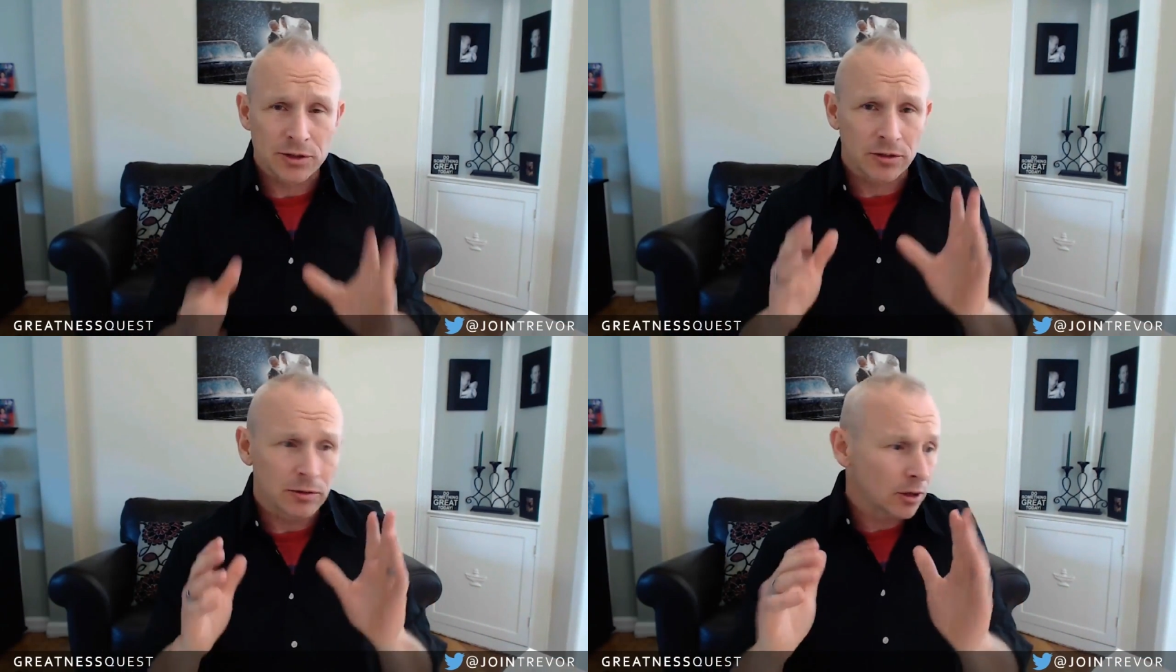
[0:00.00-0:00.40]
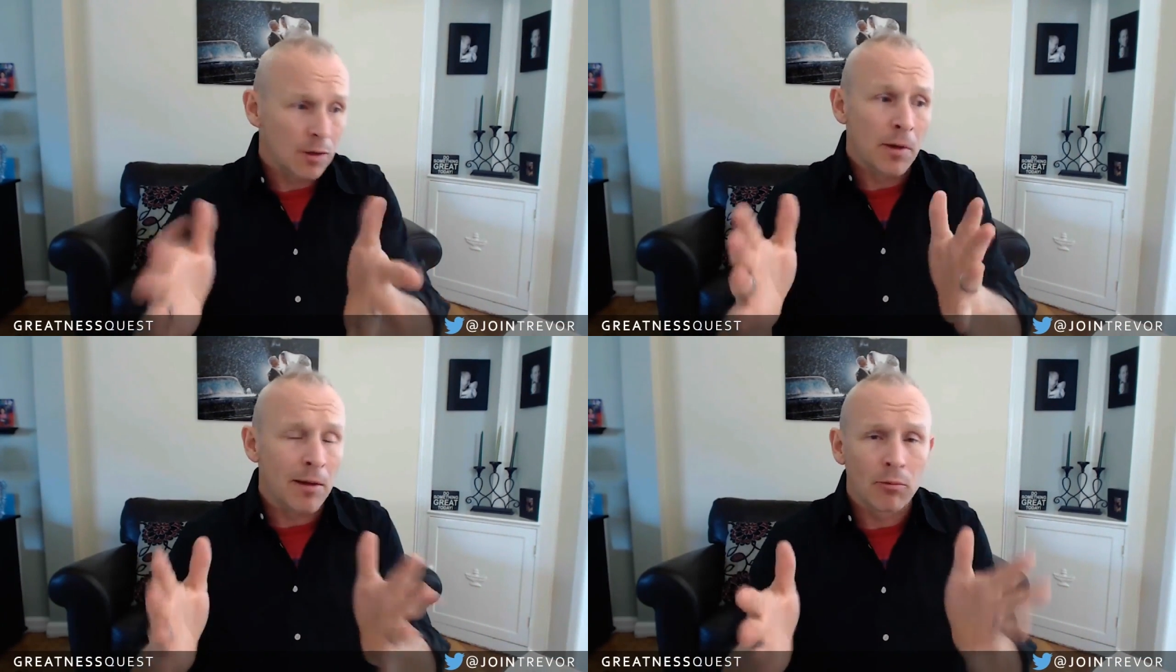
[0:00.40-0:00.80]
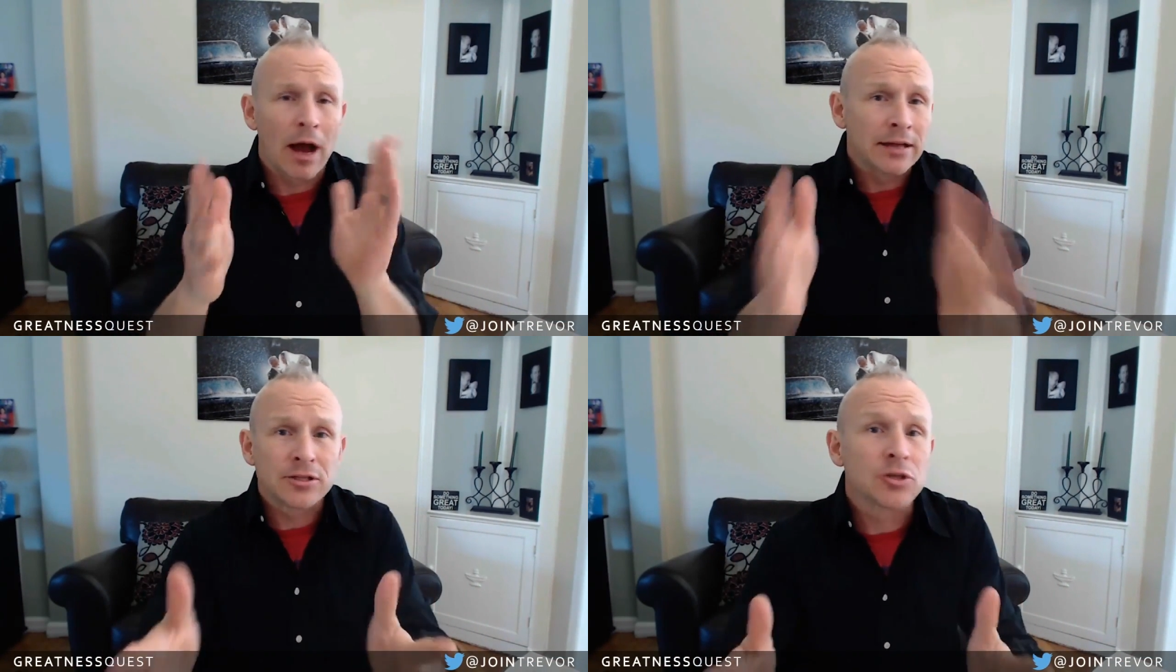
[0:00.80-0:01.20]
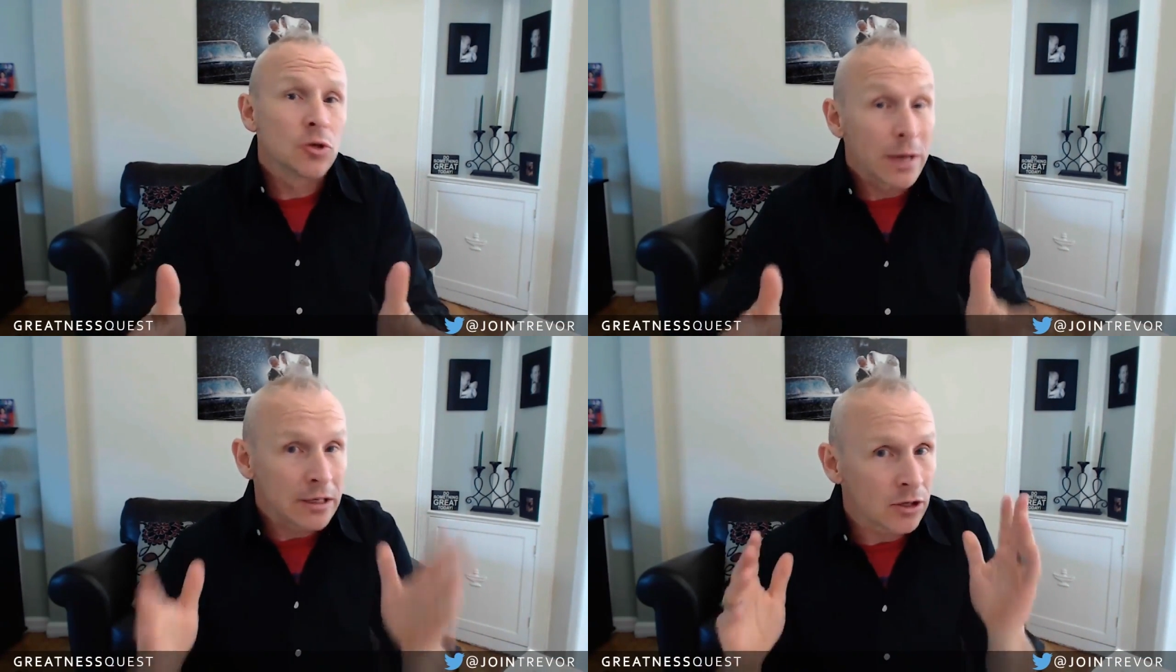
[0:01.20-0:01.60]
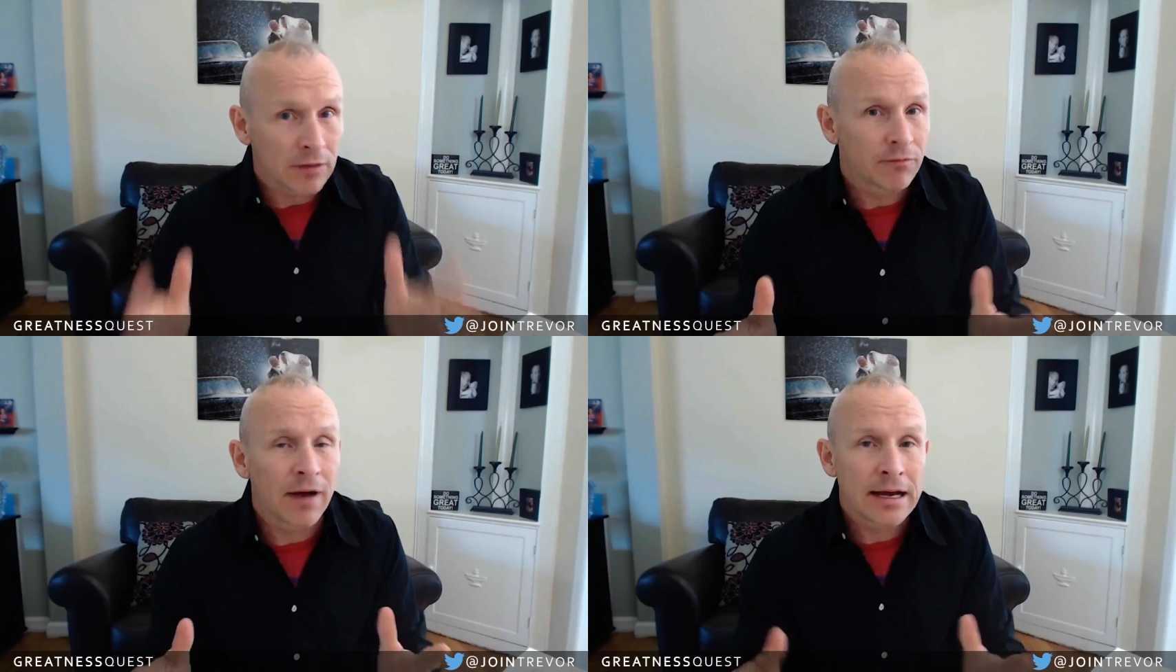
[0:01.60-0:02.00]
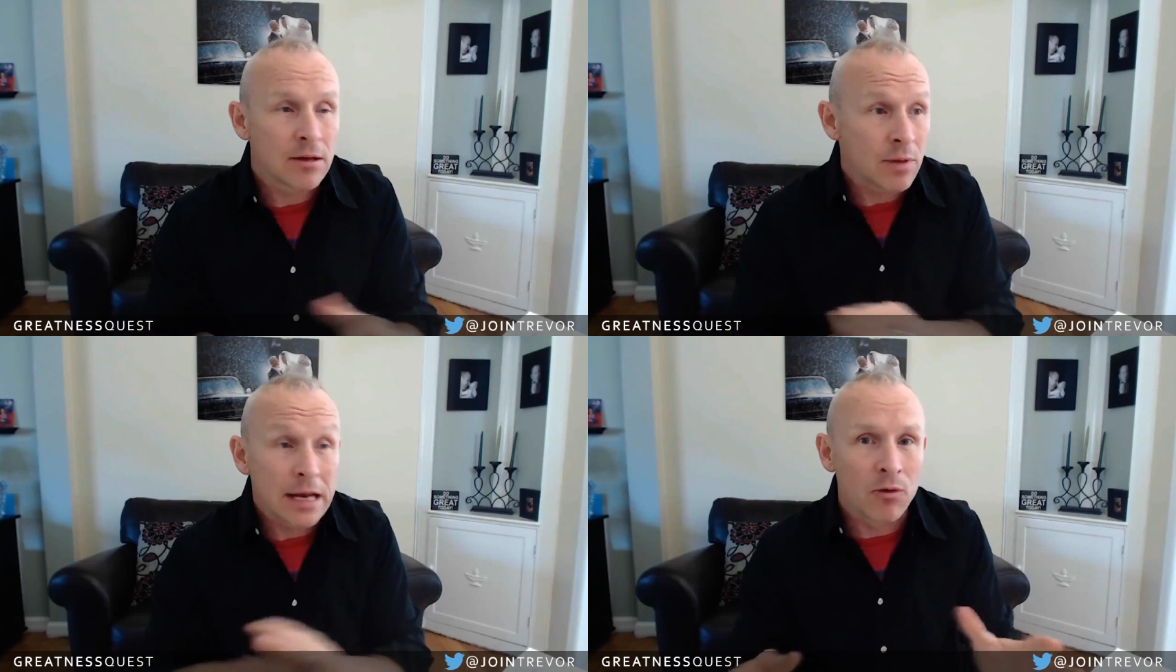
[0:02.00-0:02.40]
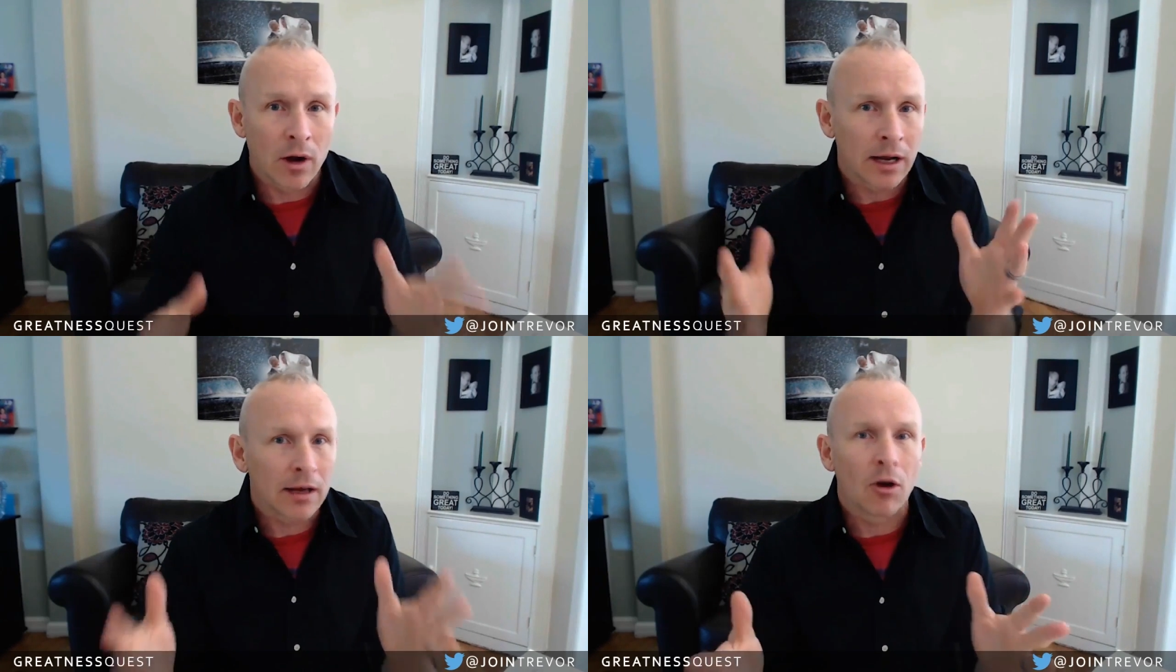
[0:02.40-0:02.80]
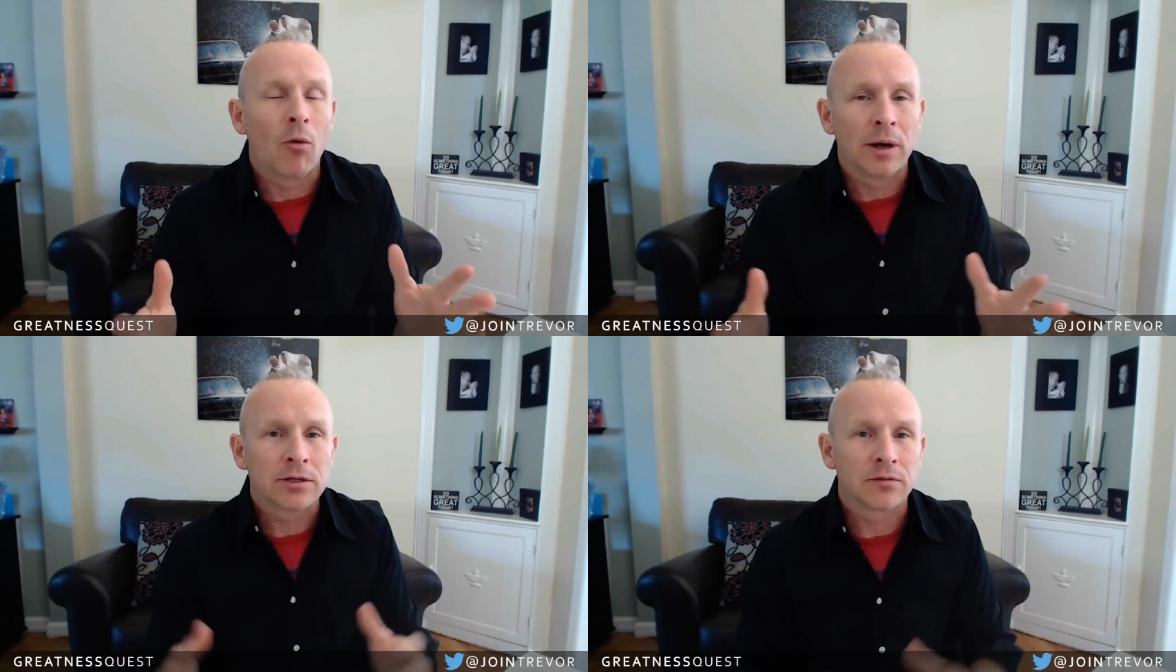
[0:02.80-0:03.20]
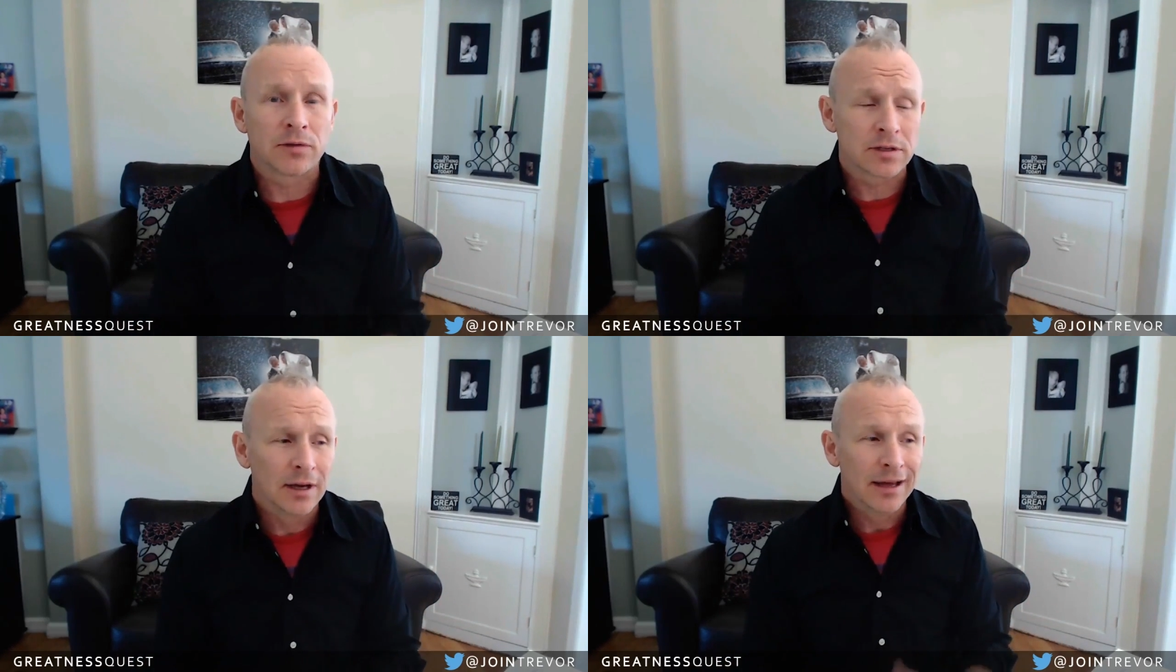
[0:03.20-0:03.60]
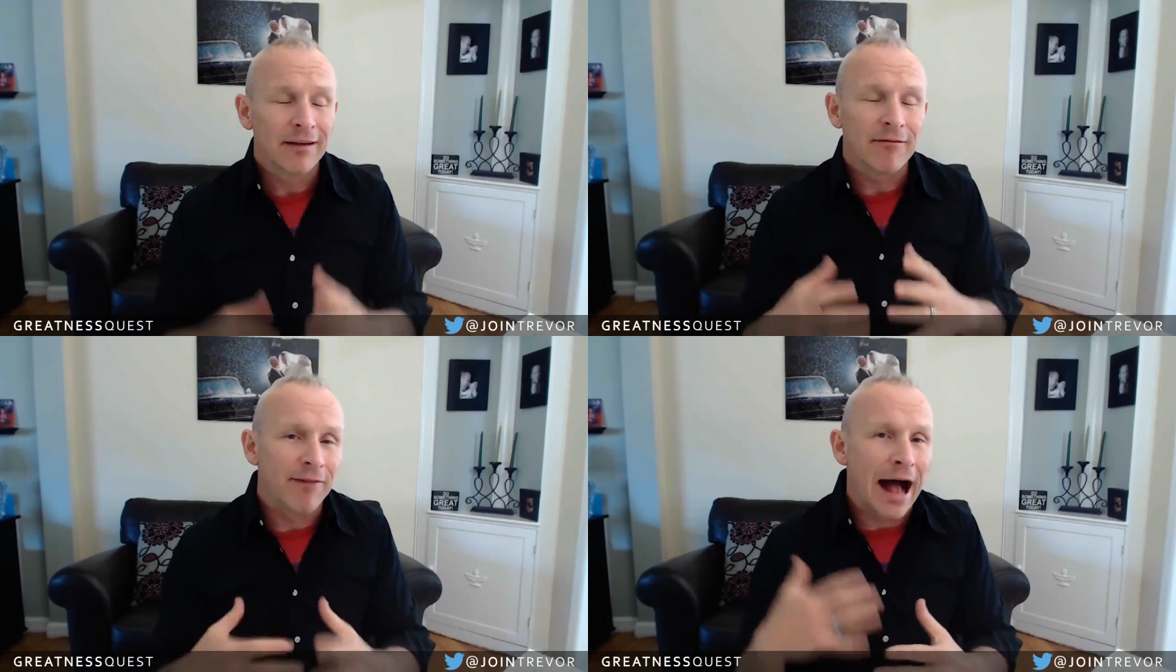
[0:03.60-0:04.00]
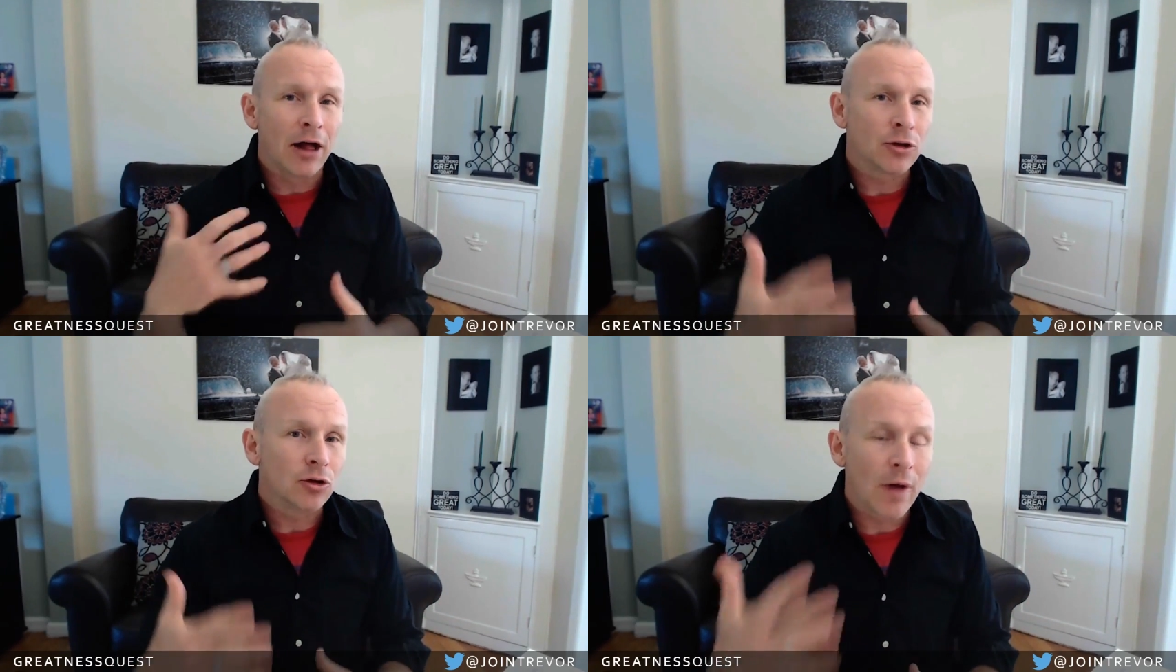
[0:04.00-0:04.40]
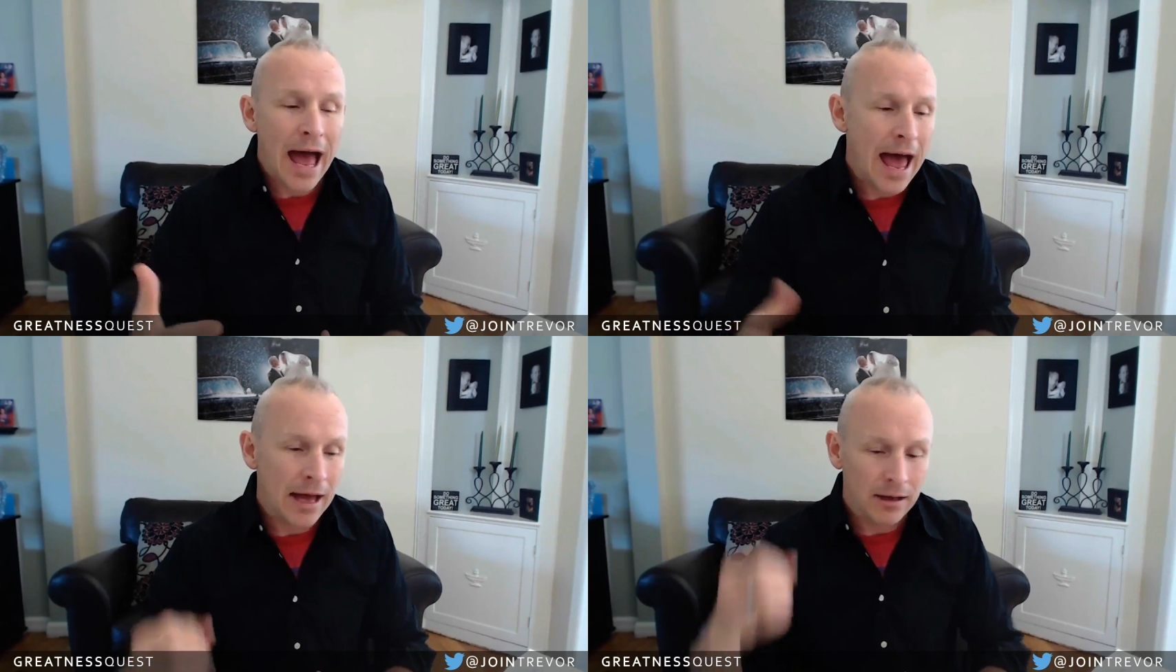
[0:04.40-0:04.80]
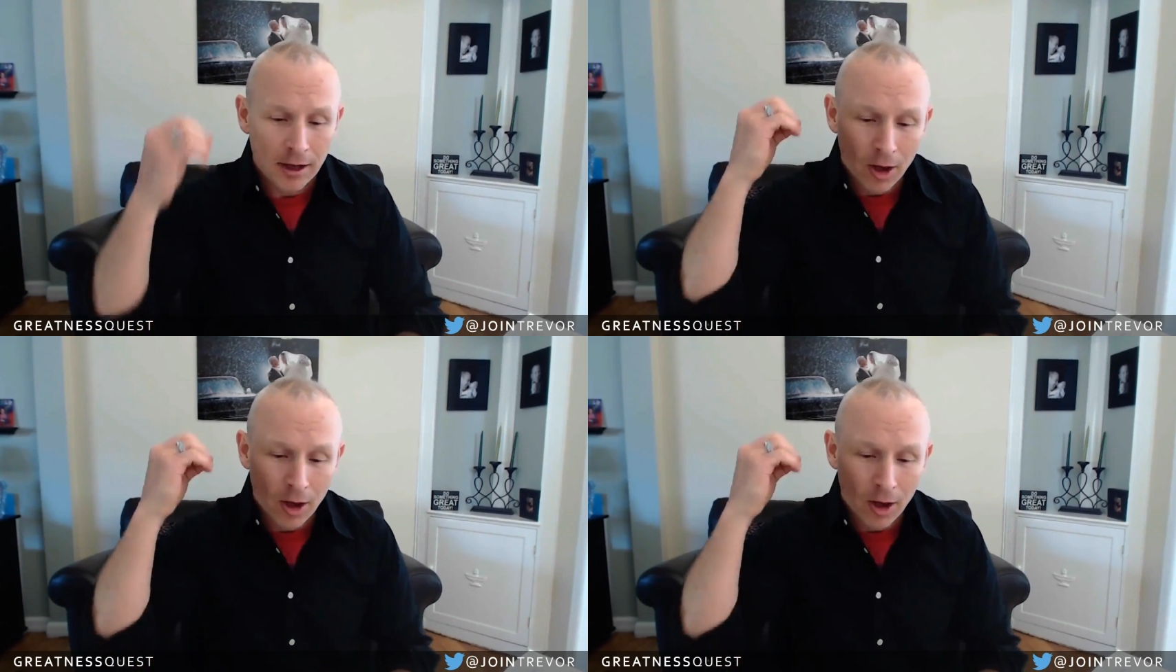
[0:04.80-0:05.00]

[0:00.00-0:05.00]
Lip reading: So look him up, Ryan Stewman. You can find him anywhere and get a whole bunch of his value add.